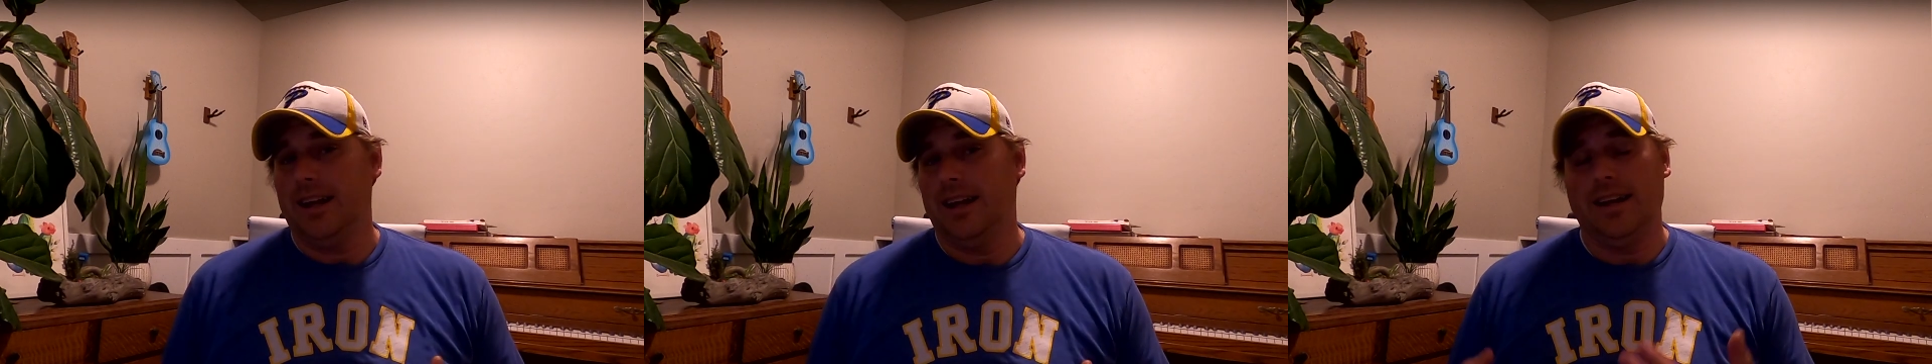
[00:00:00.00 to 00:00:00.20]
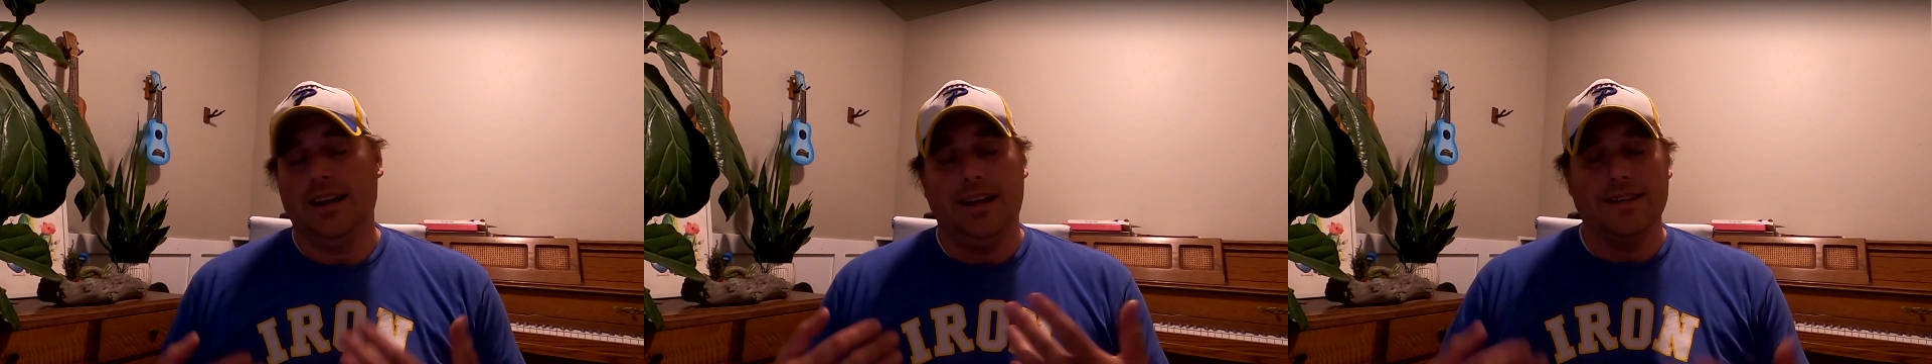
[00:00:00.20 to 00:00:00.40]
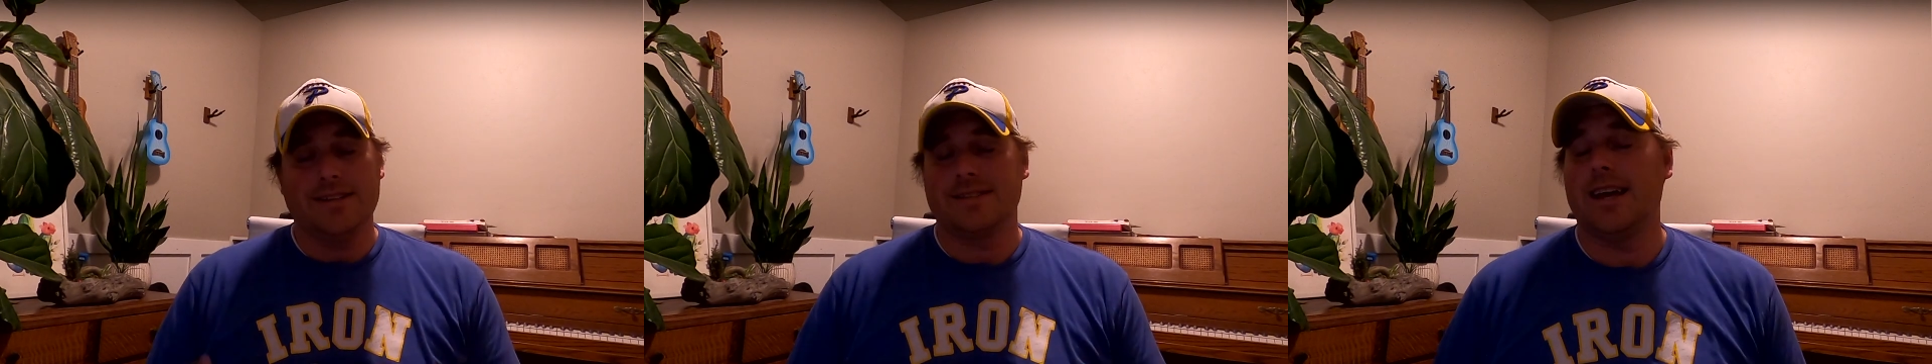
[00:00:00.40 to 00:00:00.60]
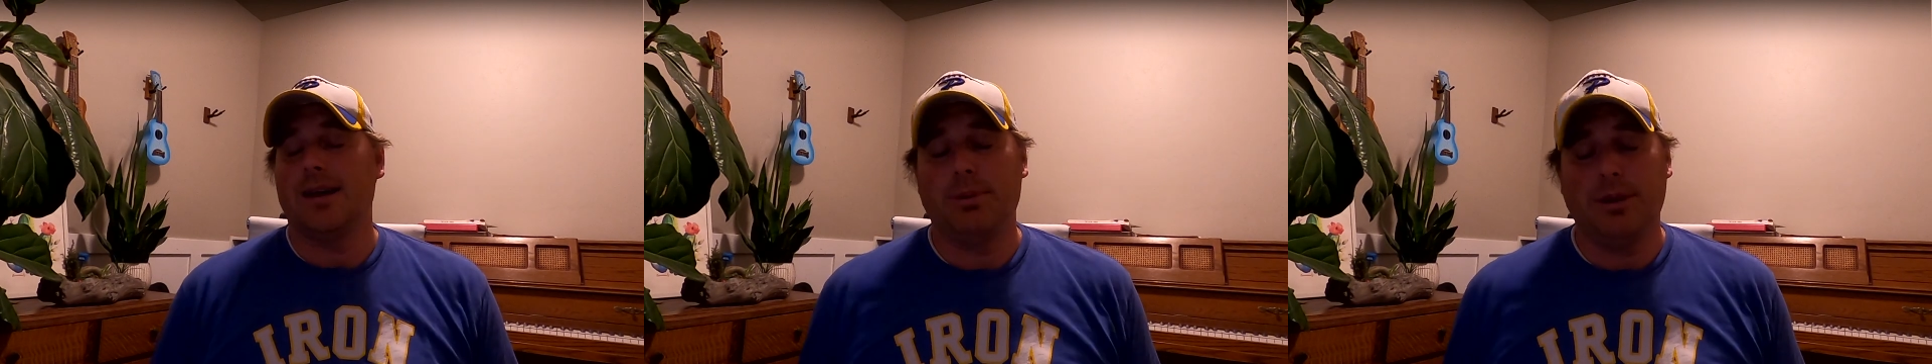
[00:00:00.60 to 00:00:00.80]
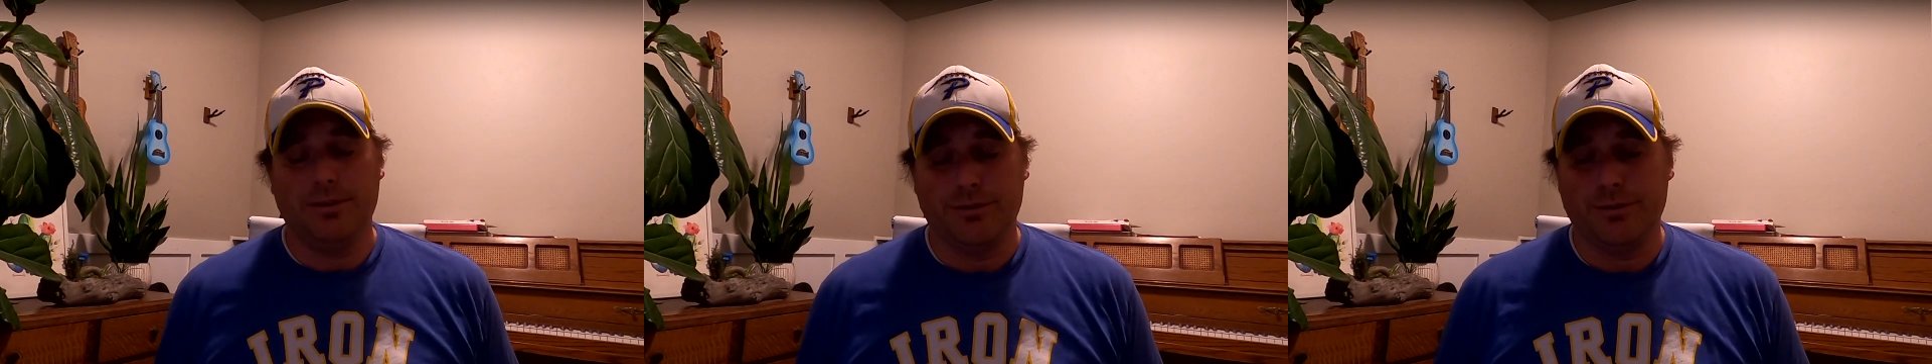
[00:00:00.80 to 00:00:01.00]
a
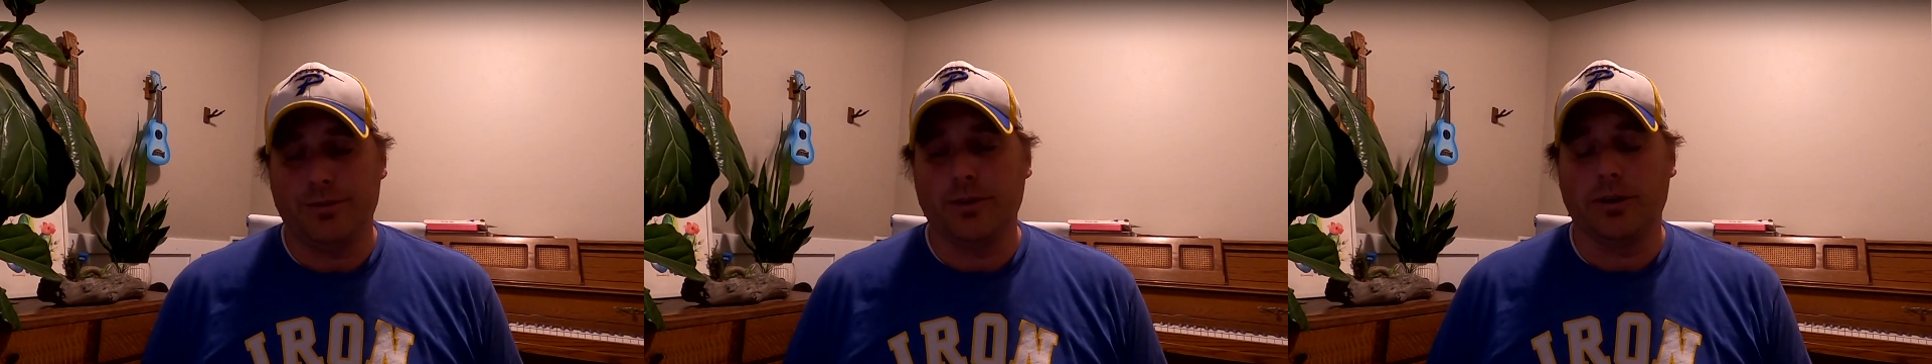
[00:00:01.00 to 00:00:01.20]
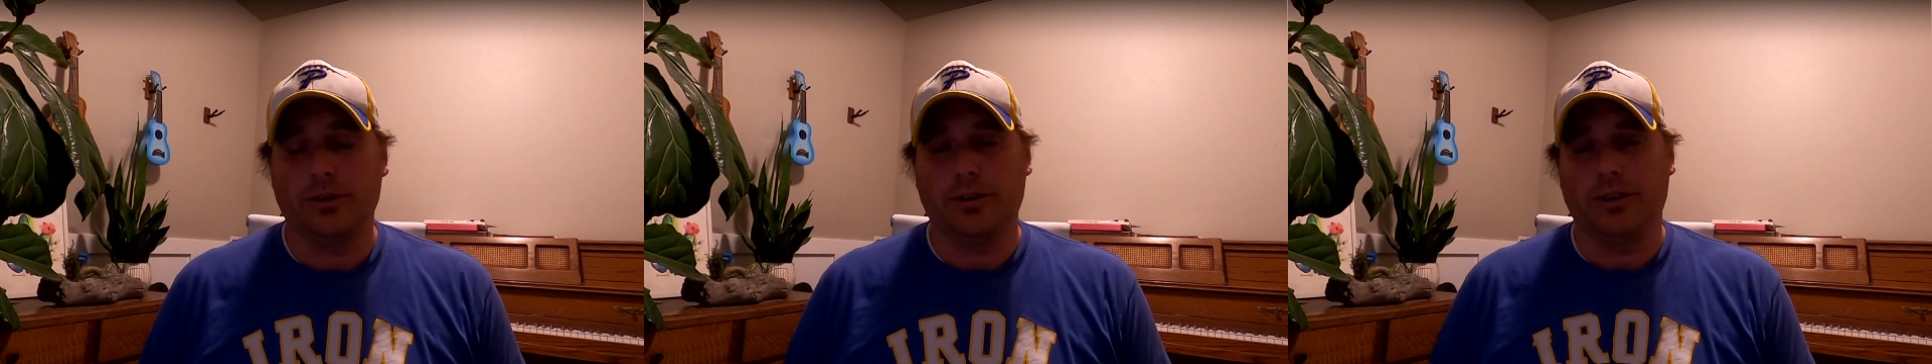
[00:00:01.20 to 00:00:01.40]
step even further.